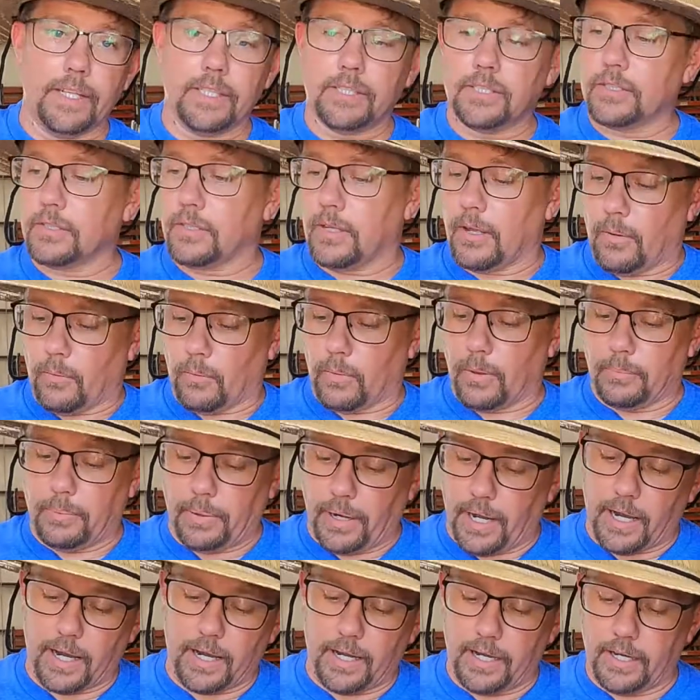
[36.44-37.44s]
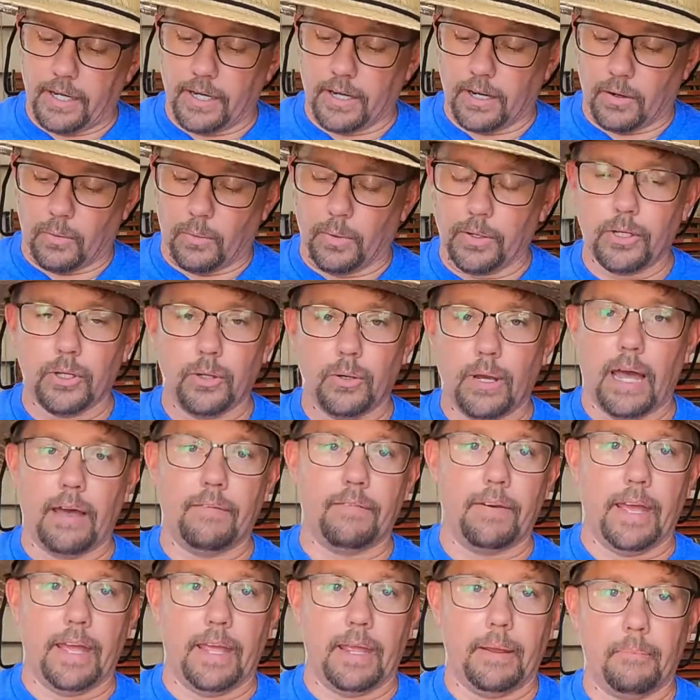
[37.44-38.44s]
this repair here, we do
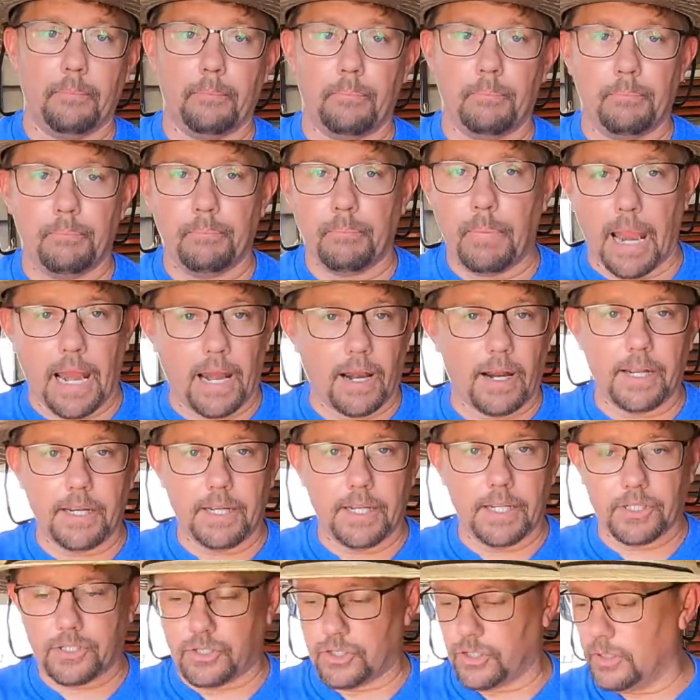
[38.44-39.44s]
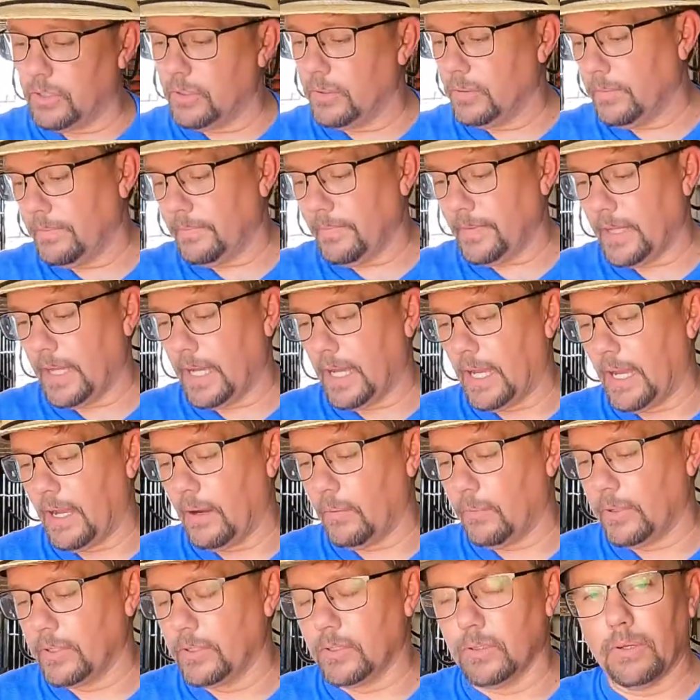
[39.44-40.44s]
have a bearing issue.
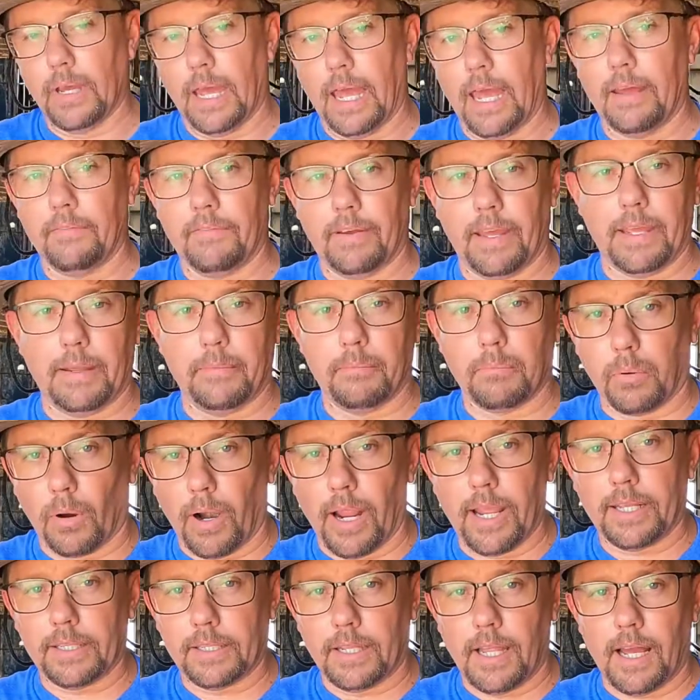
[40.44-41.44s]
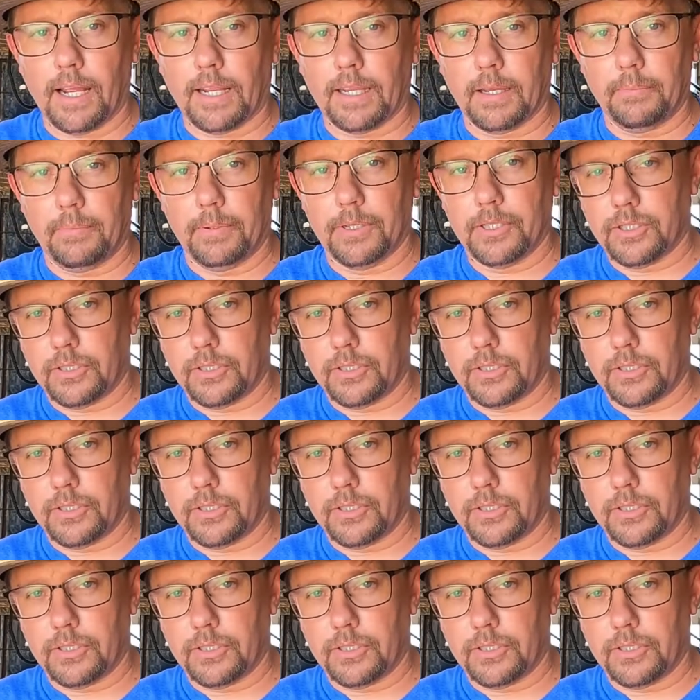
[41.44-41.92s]
We do have a brake lockup